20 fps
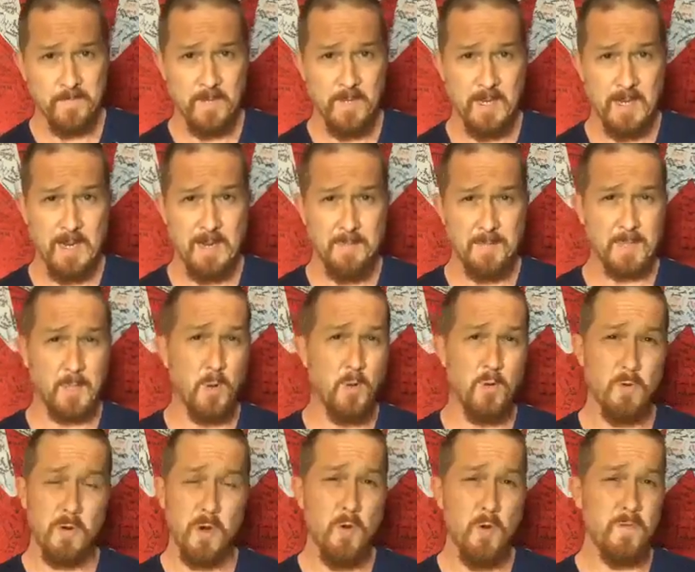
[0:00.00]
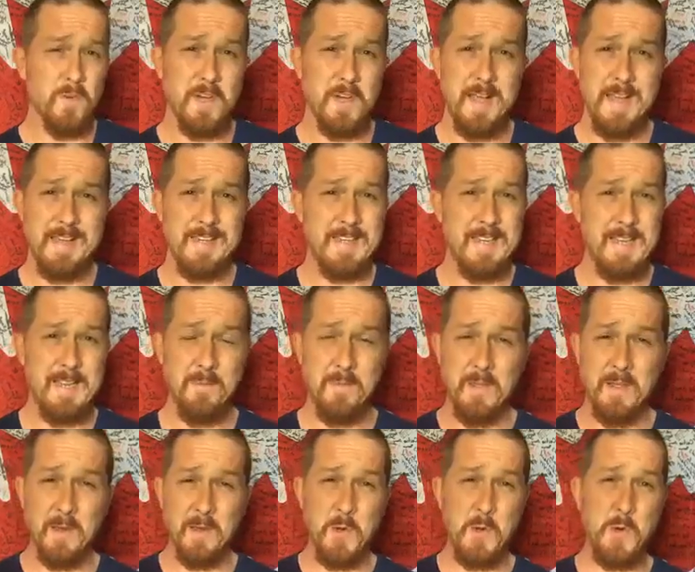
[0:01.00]
But the whole COVID-19
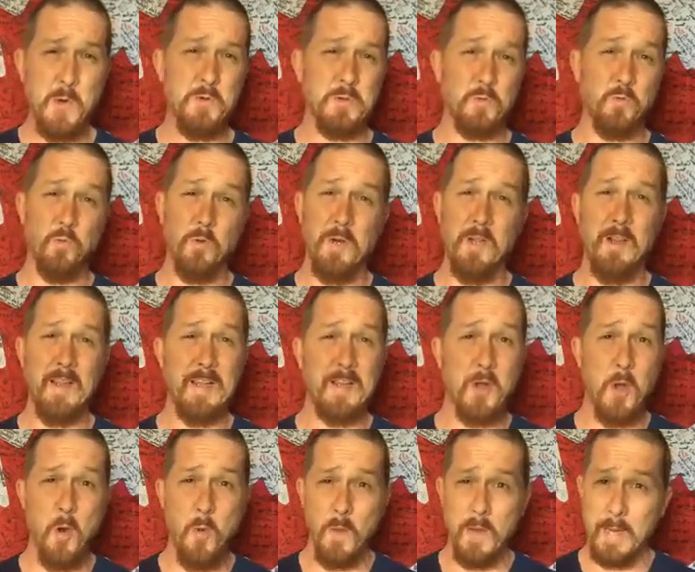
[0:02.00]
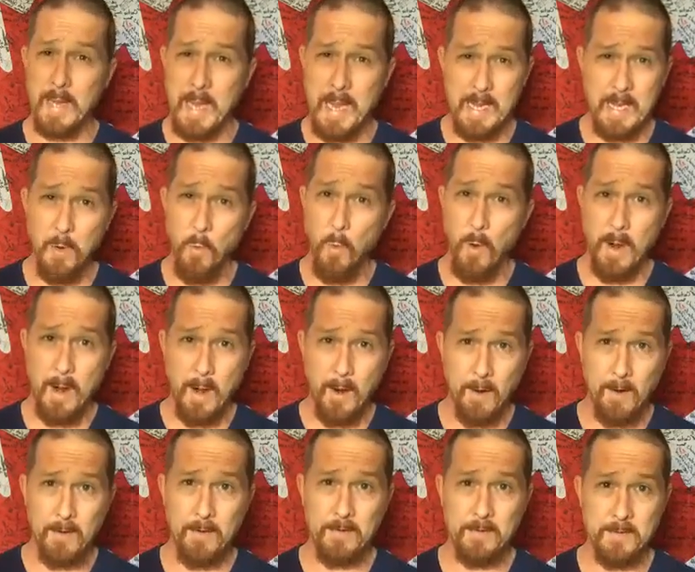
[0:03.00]
thing, who's really going
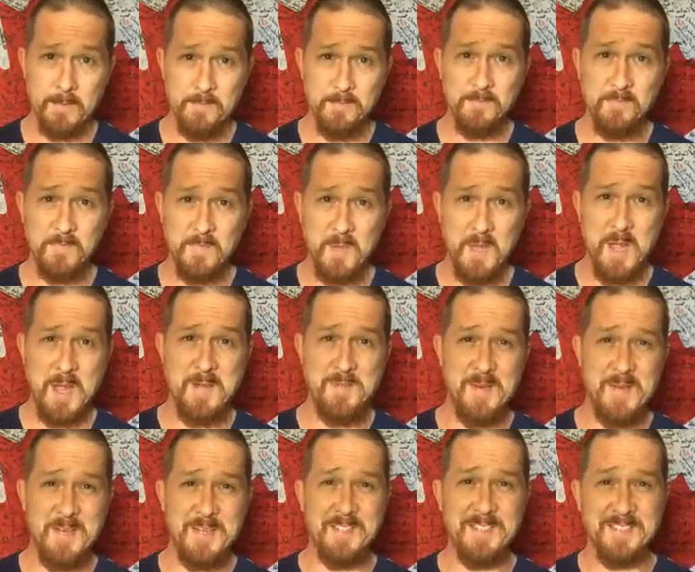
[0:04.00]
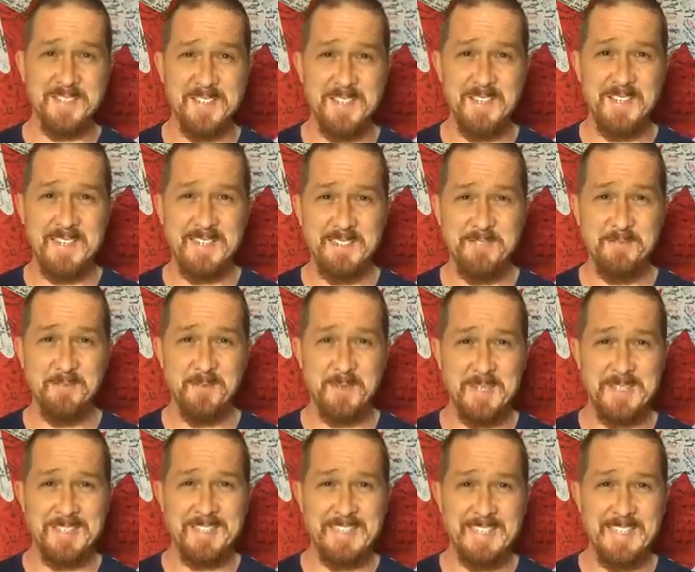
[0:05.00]
anywhere? I mean,
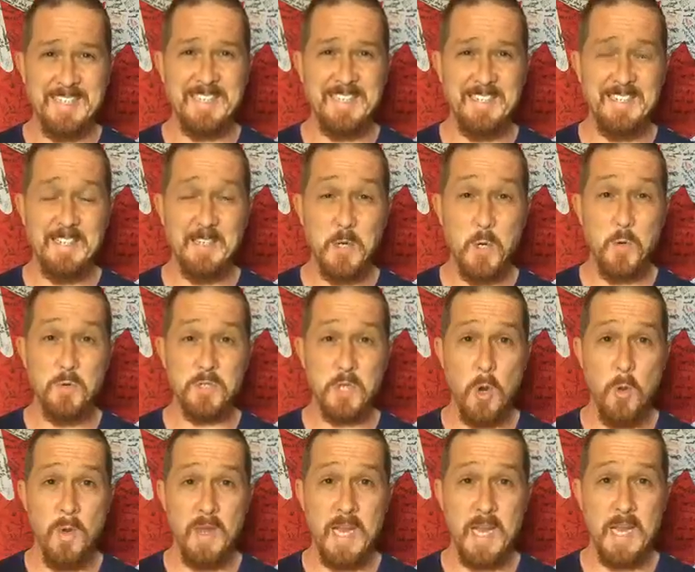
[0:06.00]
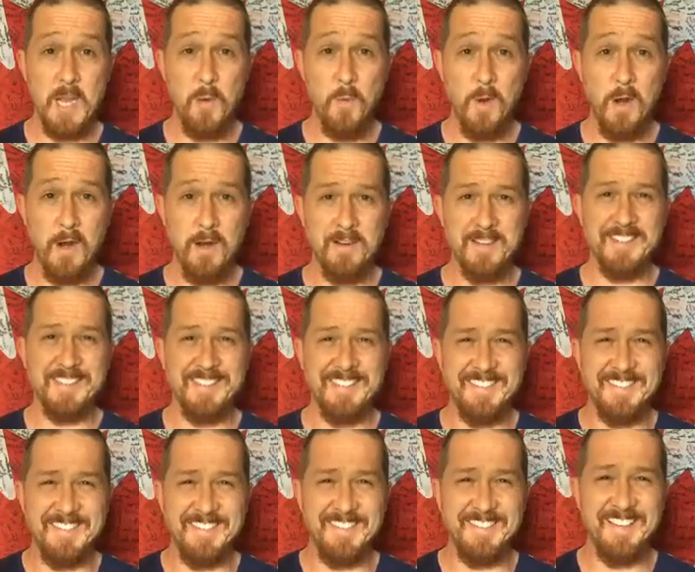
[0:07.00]
really, who's going
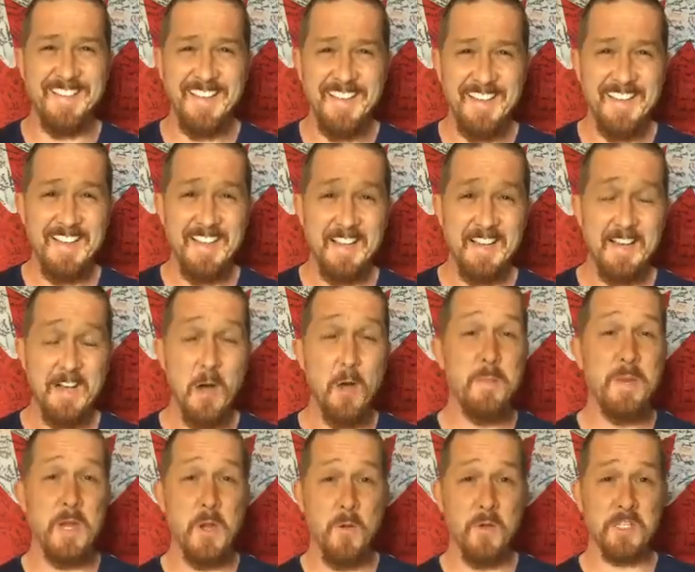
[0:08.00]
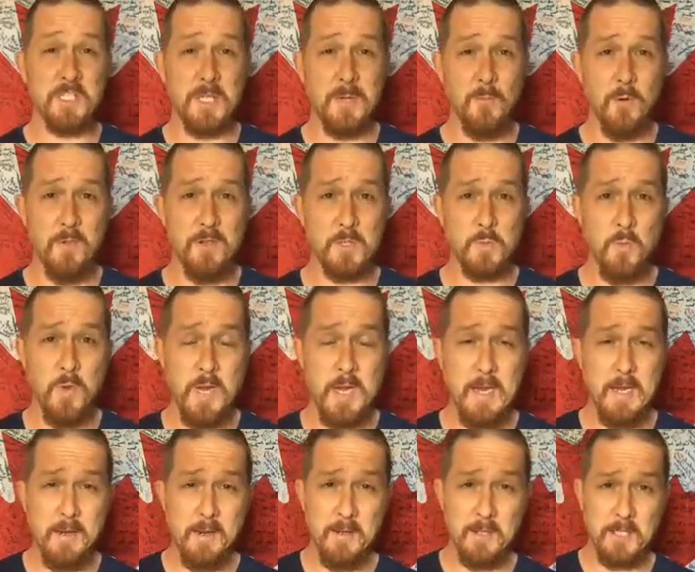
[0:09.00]
anywhere? I'll be going somewhere this
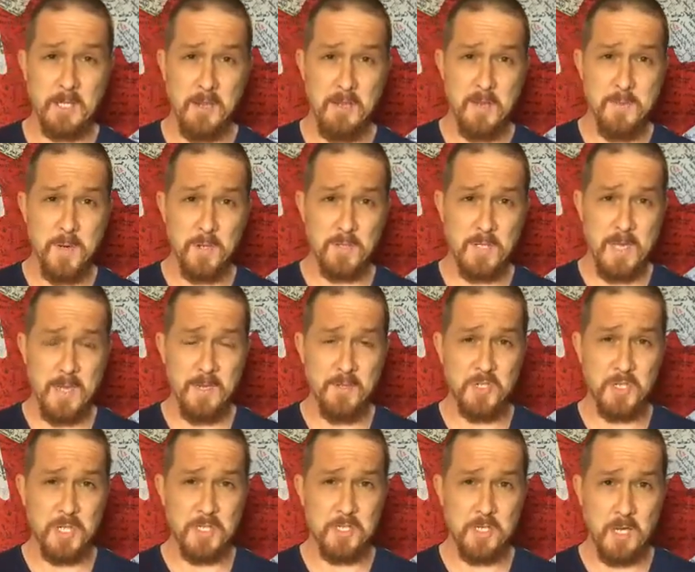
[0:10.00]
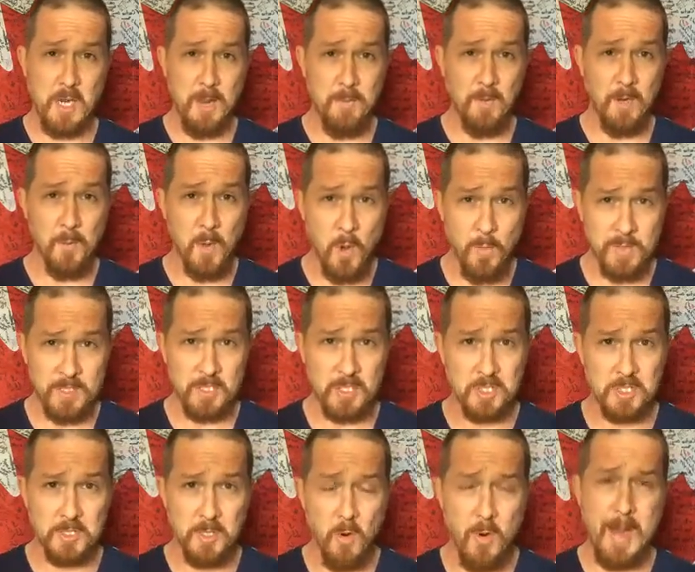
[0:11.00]
weekend, and I'll tell you about that in just a couple of
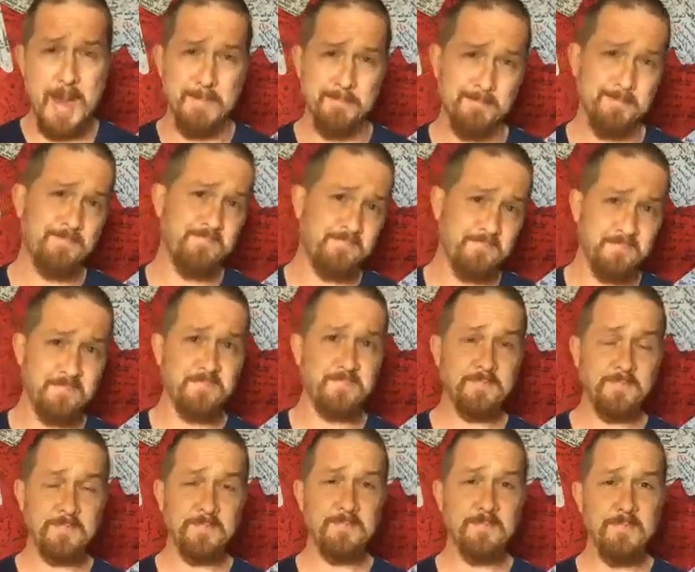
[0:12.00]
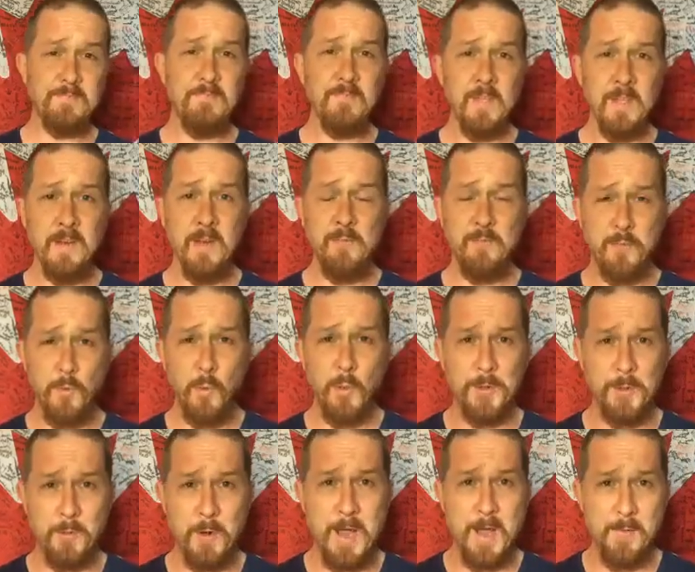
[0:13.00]
moments. Okay. Enough
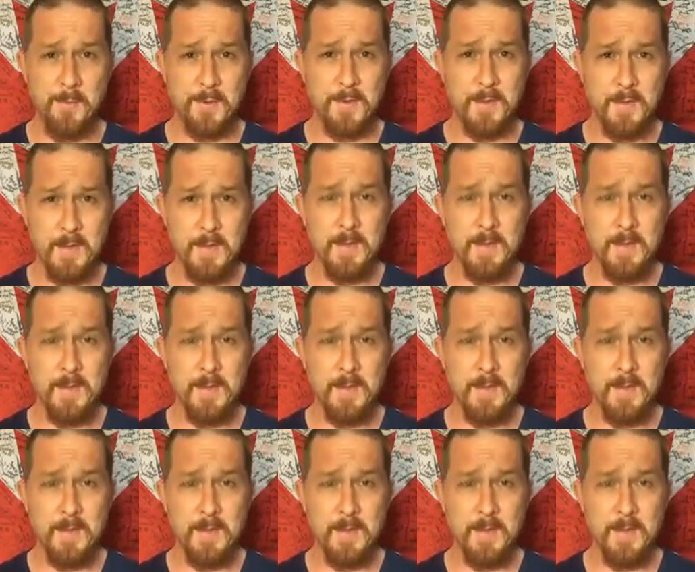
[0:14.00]
fooling around.